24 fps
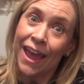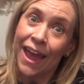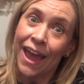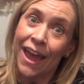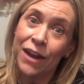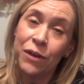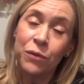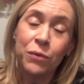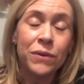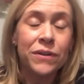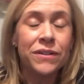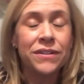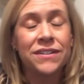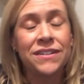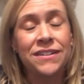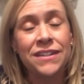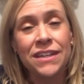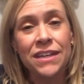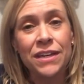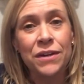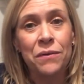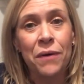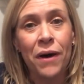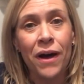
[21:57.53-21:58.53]
And we'll see
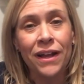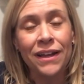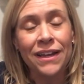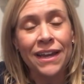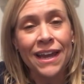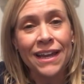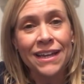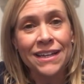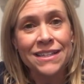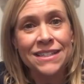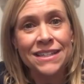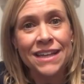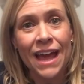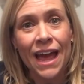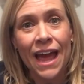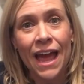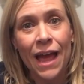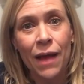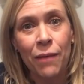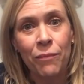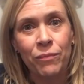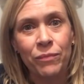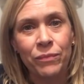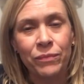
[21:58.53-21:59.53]
you all next
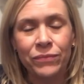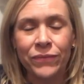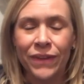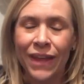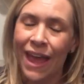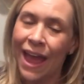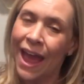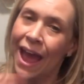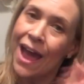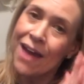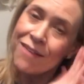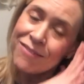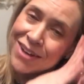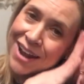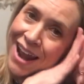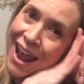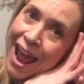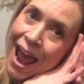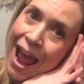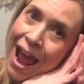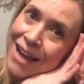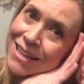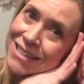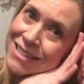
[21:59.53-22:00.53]
time. Have a
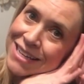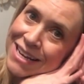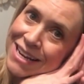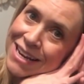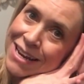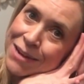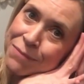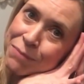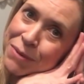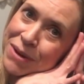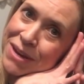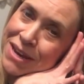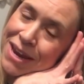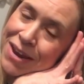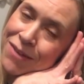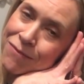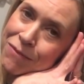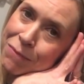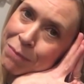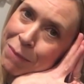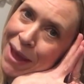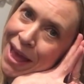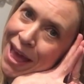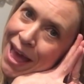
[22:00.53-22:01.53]
nice sleepy,
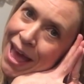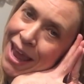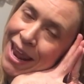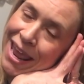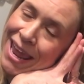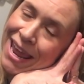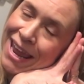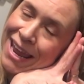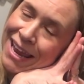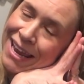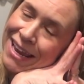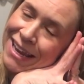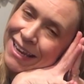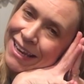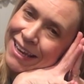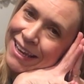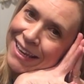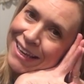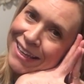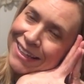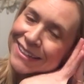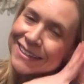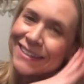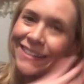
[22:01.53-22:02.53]
everybody.
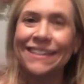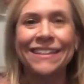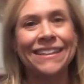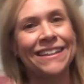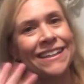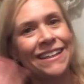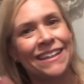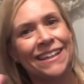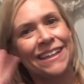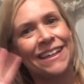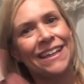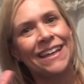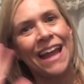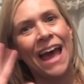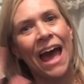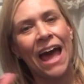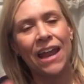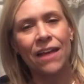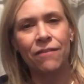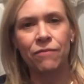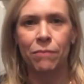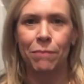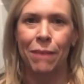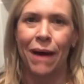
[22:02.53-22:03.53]
Good night,
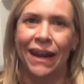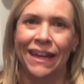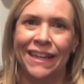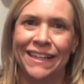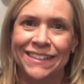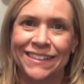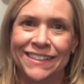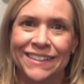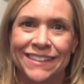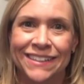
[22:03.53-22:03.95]
everybody.